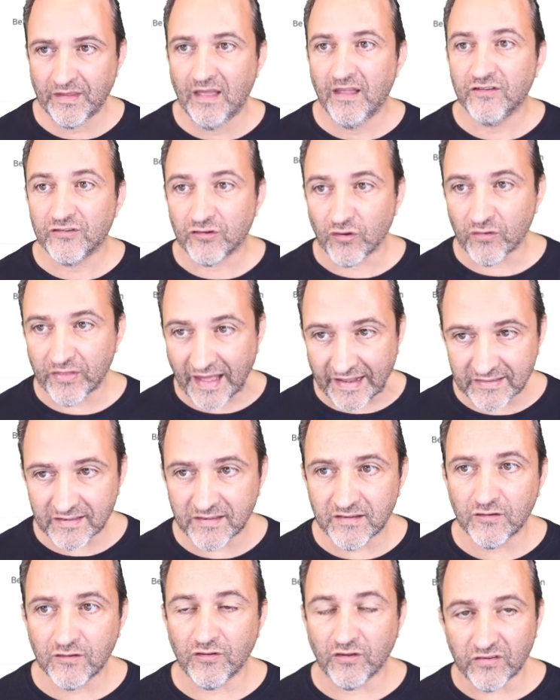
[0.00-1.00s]
So
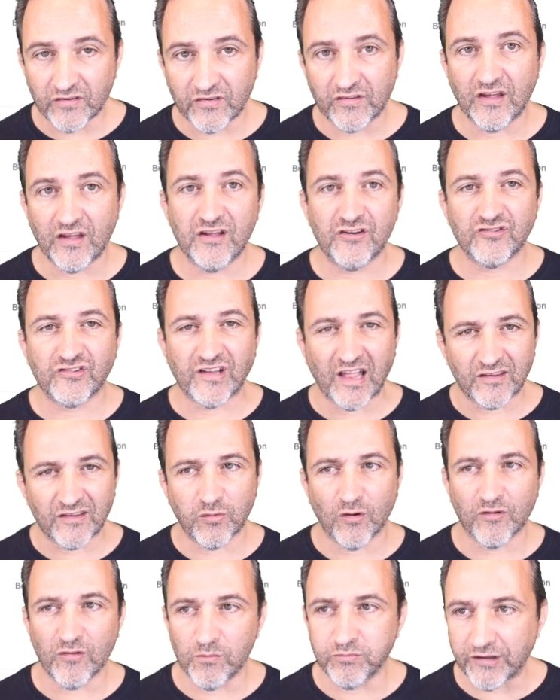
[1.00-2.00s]
that's the stage. That's
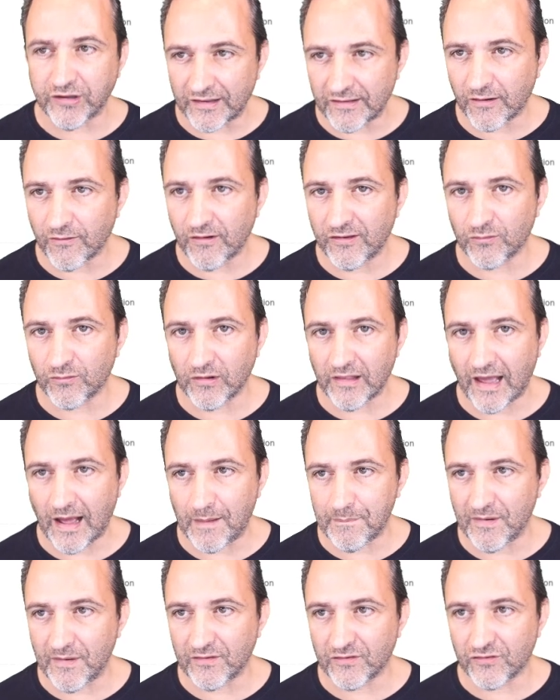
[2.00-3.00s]
where the plenaries will happen.